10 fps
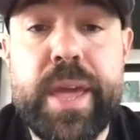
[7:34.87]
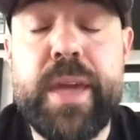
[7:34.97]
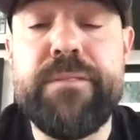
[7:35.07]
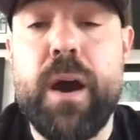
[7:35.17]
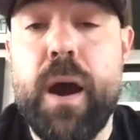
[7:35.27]

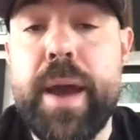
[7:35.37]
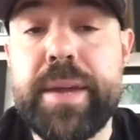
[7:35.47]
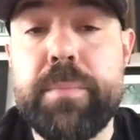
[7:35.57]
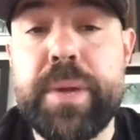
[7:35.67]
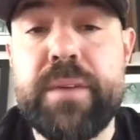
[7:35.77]
if I
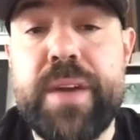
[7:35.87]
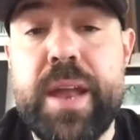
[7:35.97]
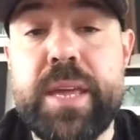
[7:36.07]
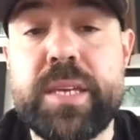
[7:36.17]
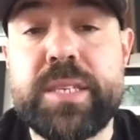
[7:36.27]
can be of
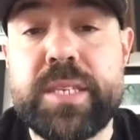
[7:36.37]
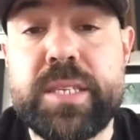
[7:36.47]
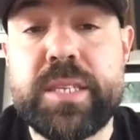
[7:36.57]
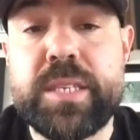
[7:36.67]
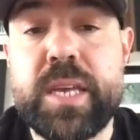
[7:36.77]
any
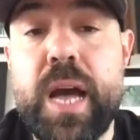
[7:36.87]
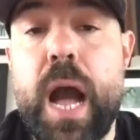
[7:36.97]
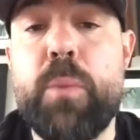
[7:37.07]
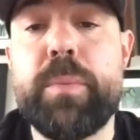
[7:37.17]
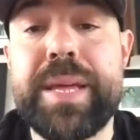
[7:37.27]
assistance,
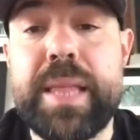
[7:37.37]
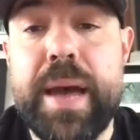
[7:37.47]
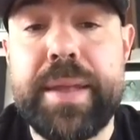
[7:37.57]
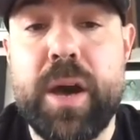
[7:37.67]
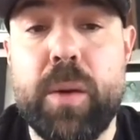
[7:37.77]
I would be
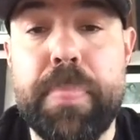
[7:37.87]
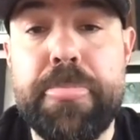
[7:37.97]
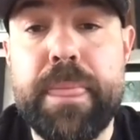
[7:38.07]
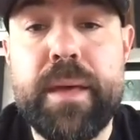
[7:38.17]
glad to help.